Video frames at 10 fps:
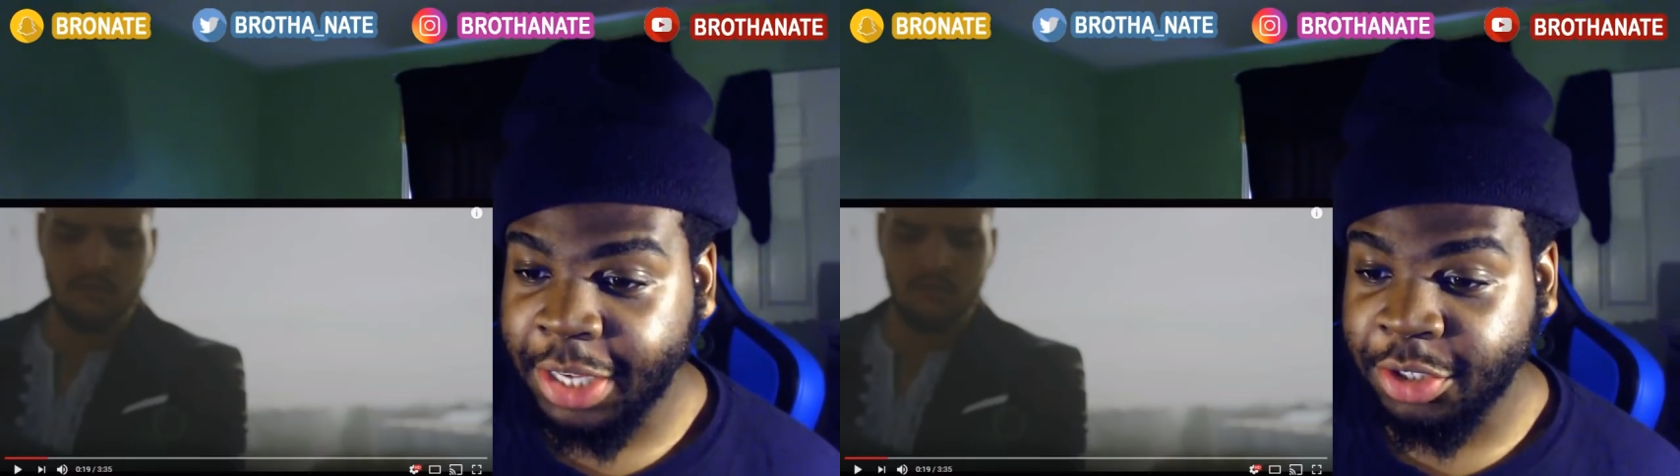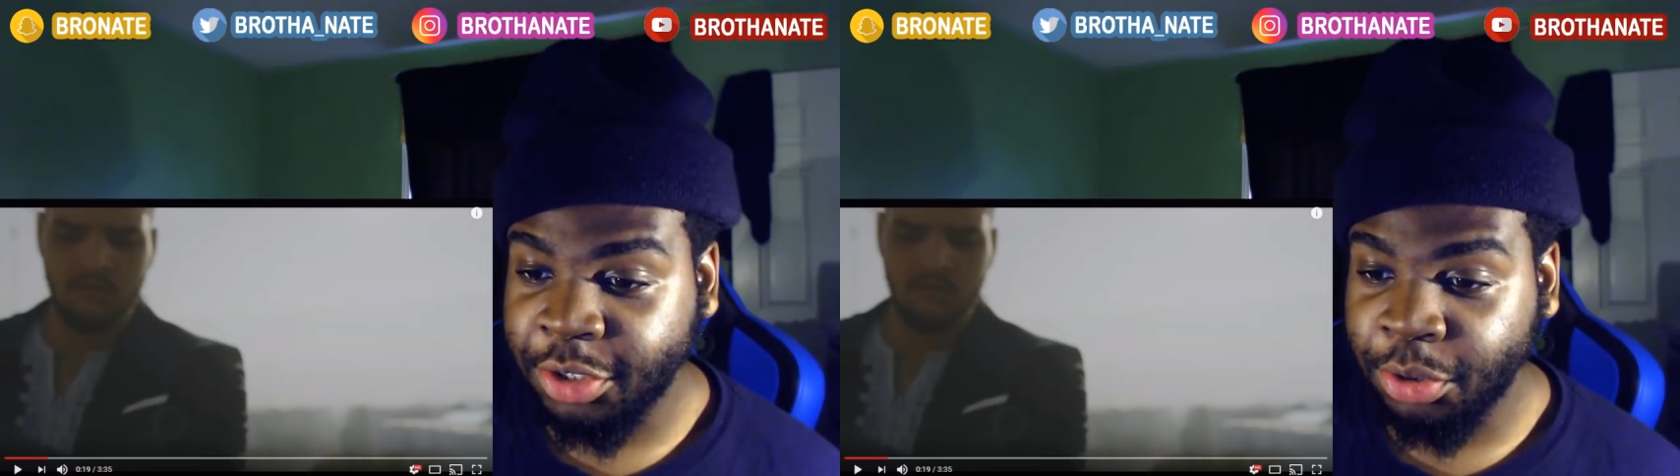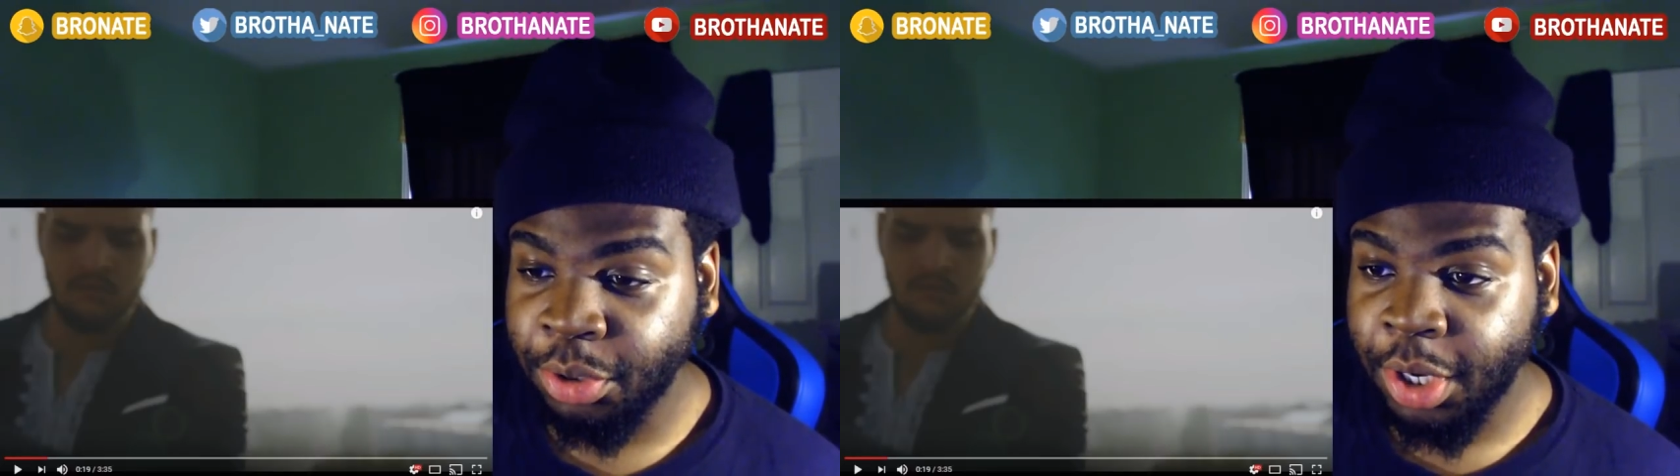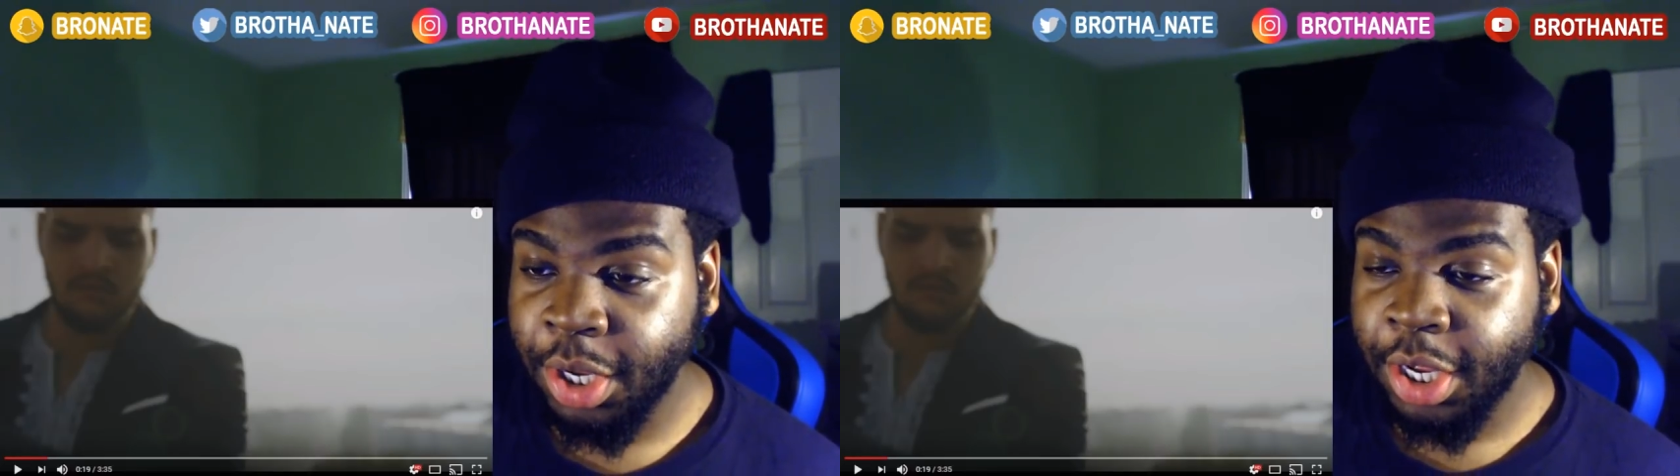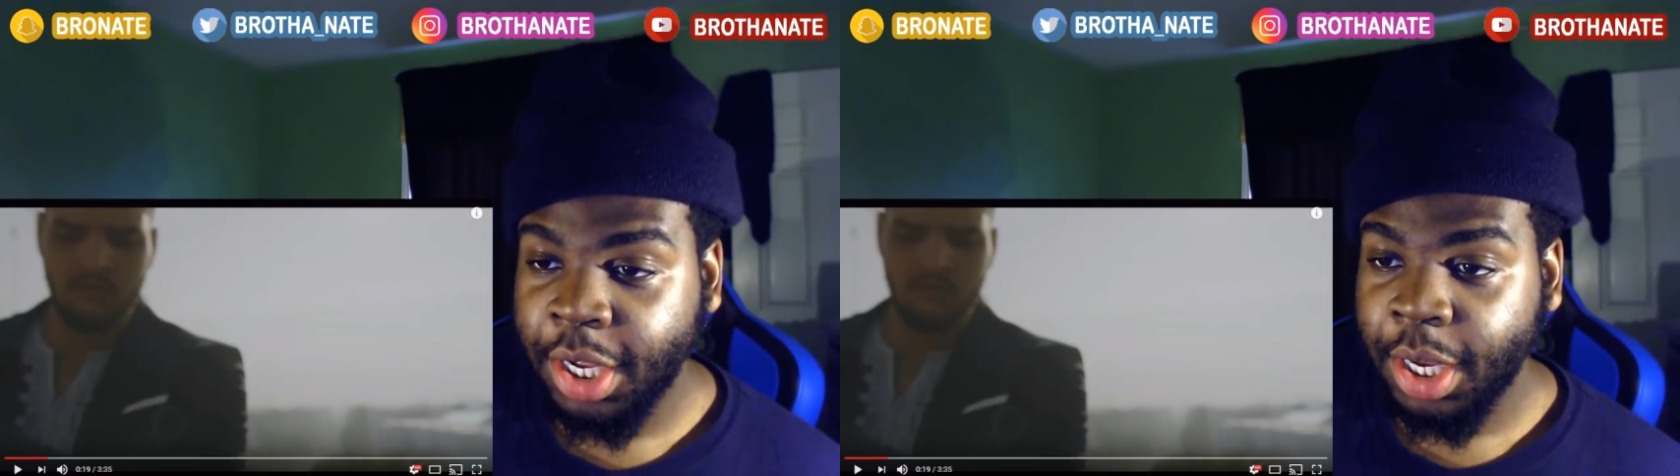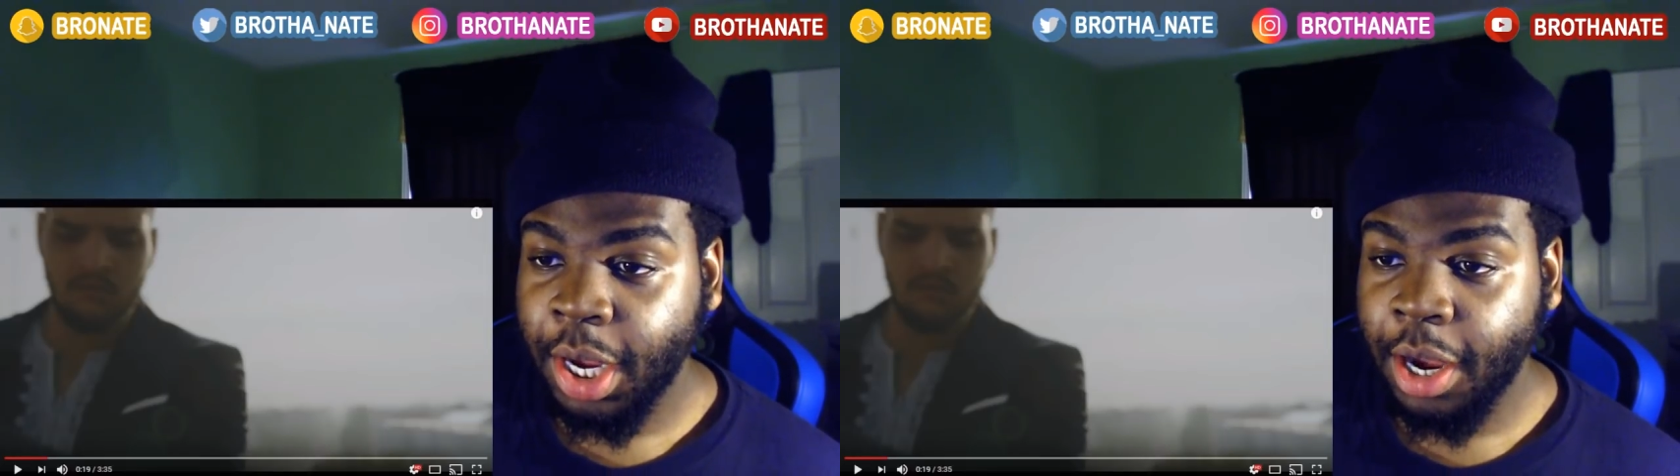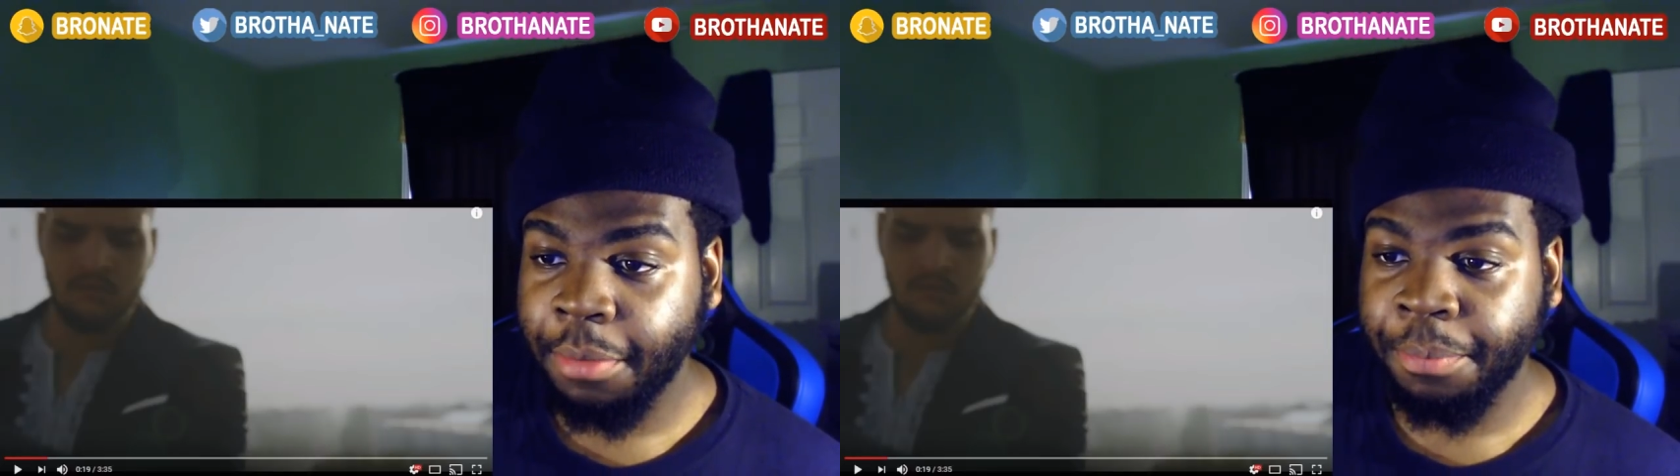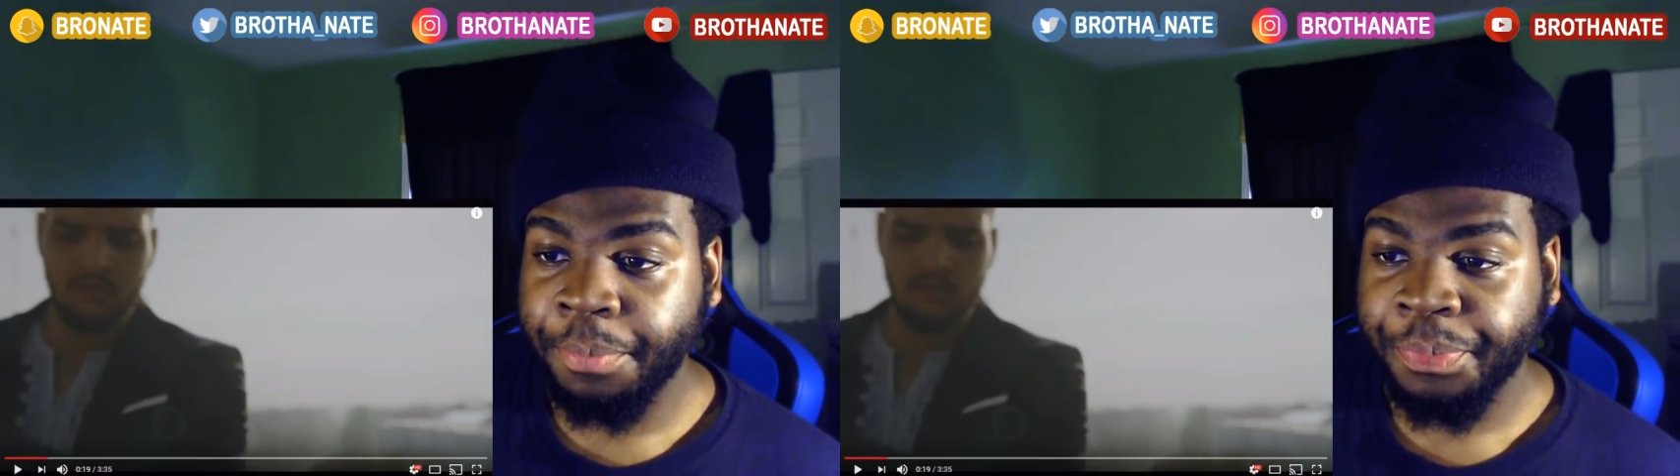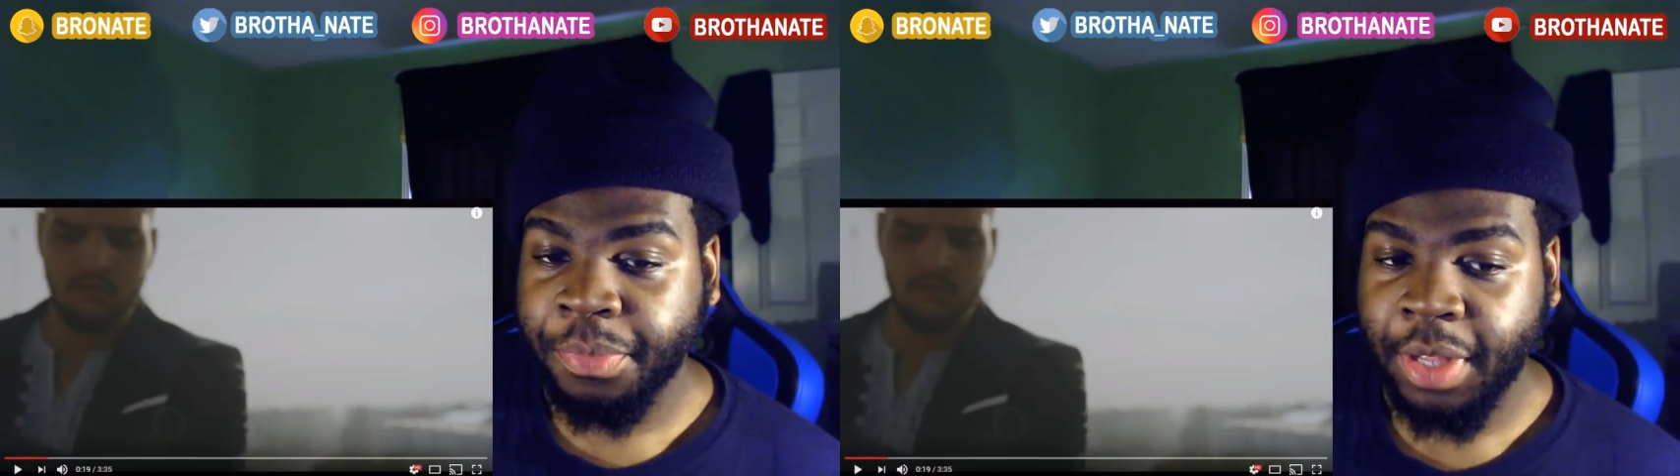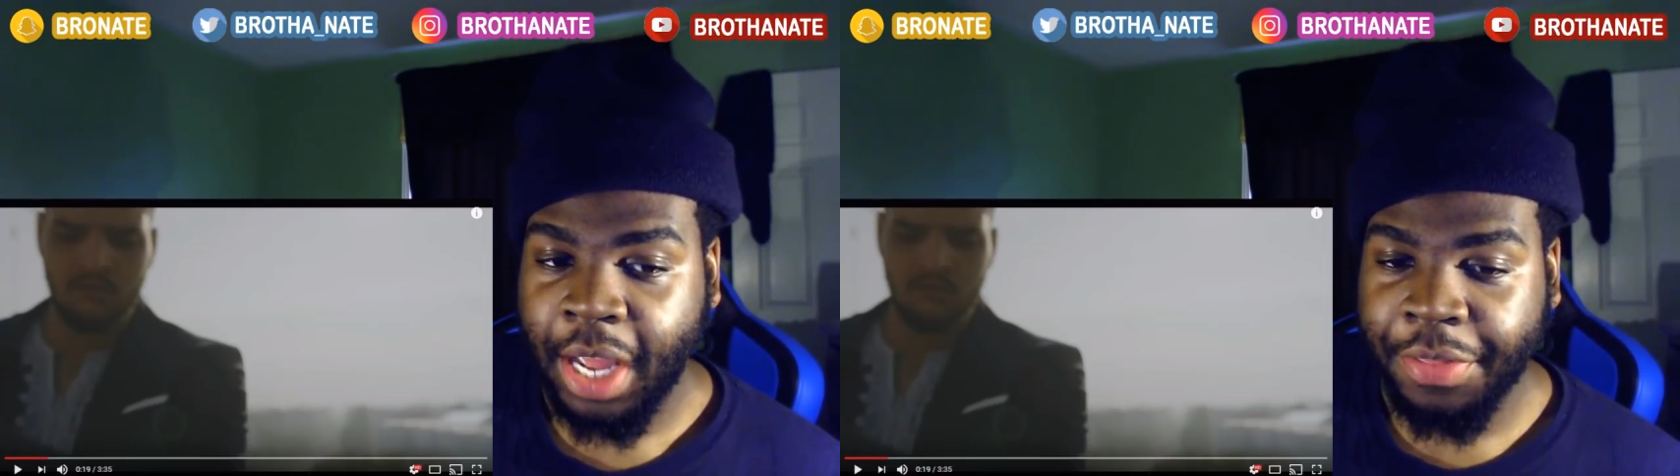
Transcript: So I